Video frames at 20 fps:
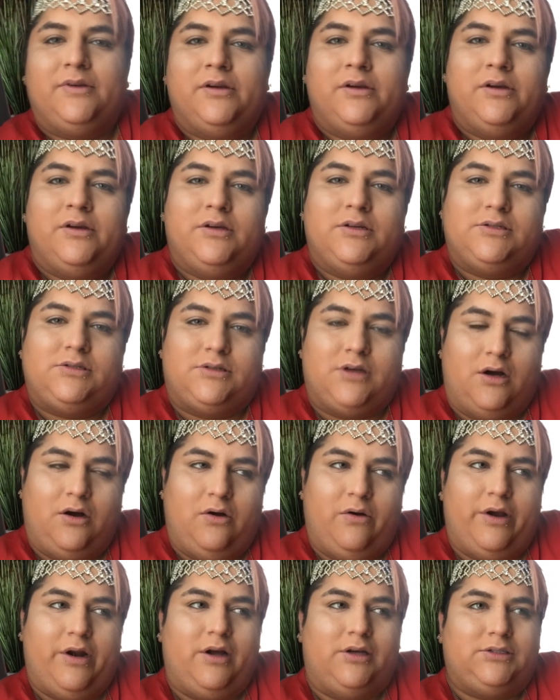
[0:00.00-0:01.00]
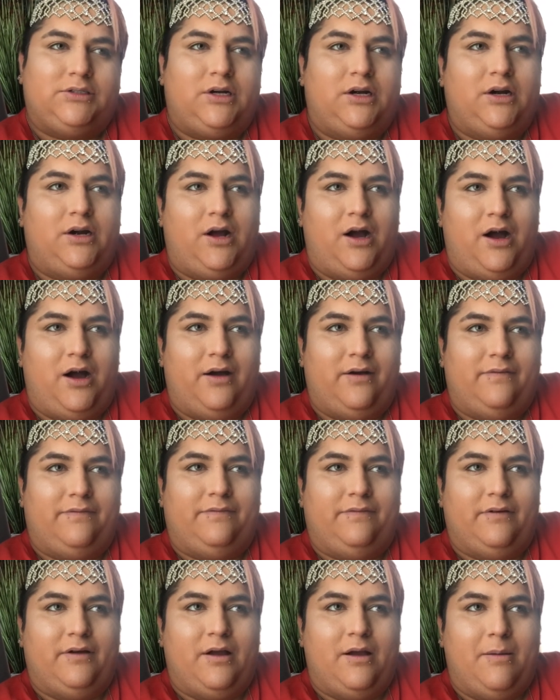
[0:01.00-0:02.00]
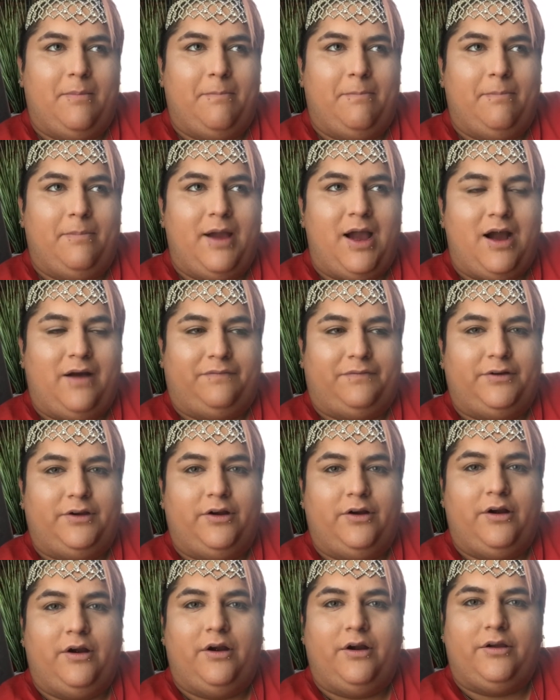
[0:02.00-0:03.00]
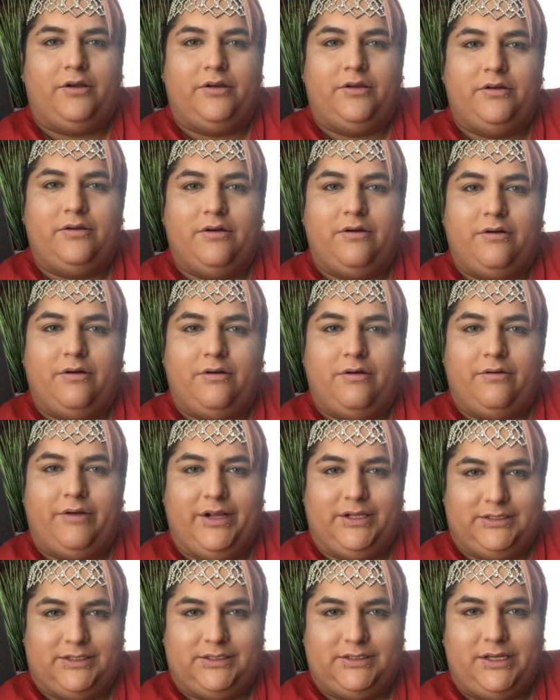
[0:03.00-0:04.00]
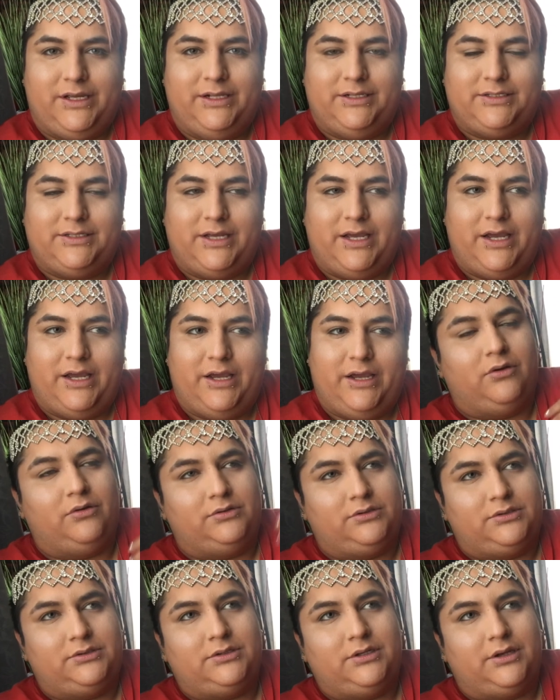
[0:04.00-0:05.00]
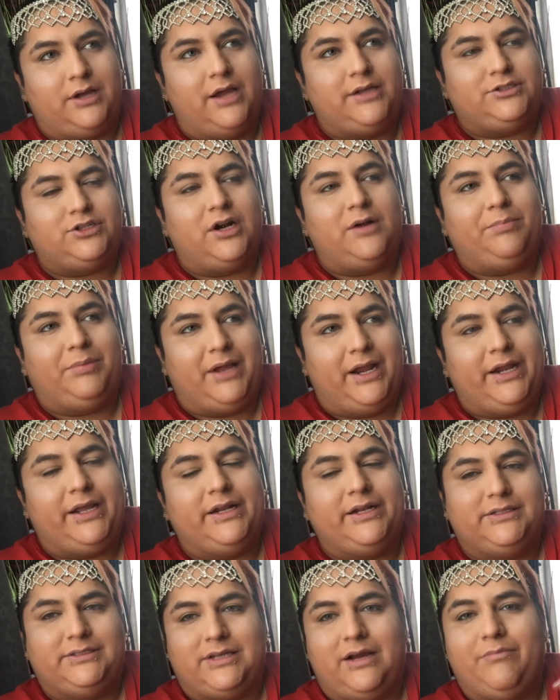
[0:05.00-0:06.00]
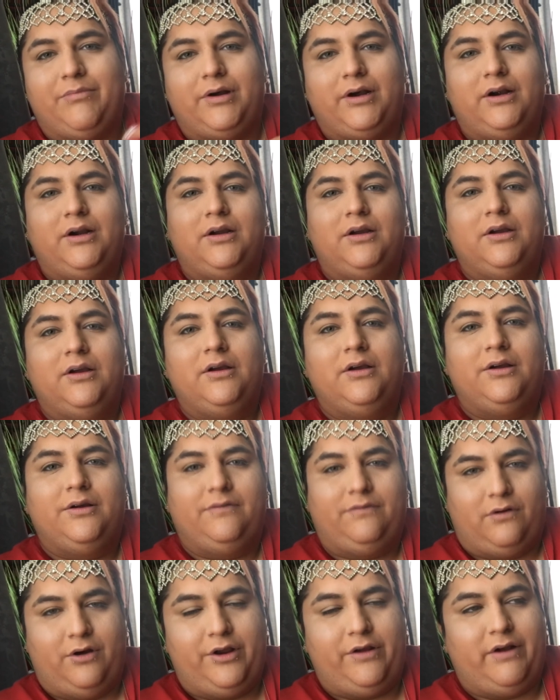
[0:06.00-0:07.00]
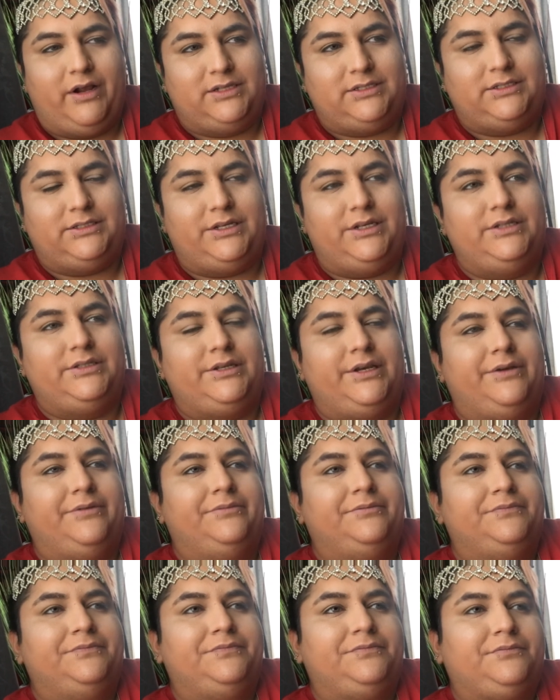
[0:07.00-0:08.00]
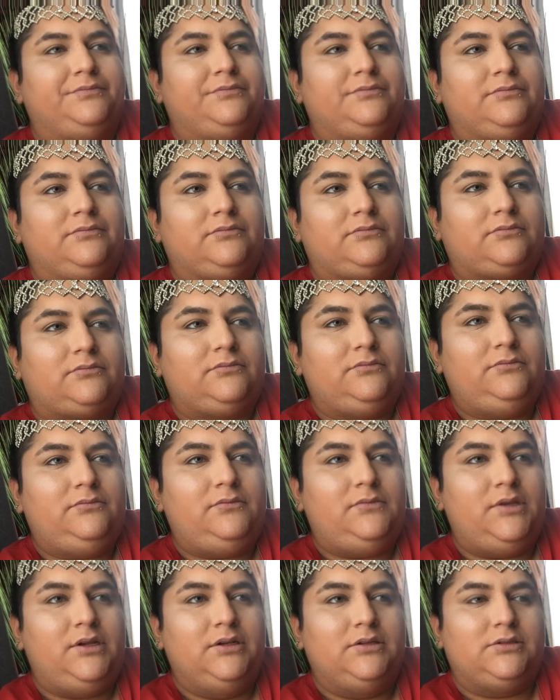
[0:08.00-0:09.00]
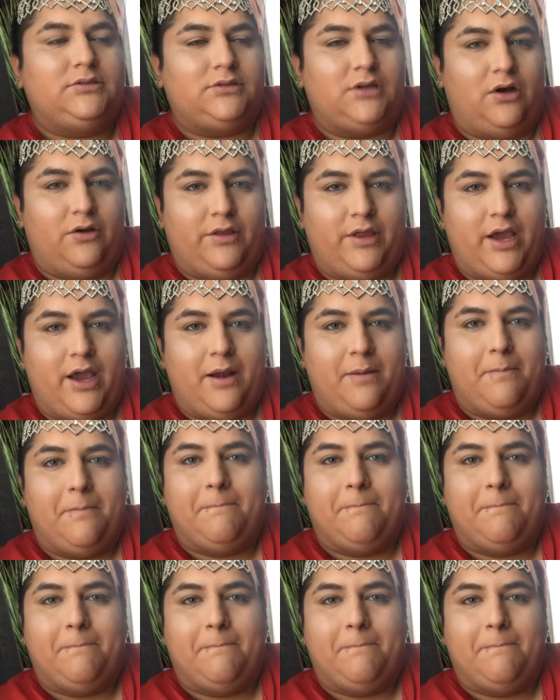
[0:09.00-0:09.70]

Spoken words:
So it all started off after Yurita's quince. So I started planning in December for Yaretzi's quince. So then,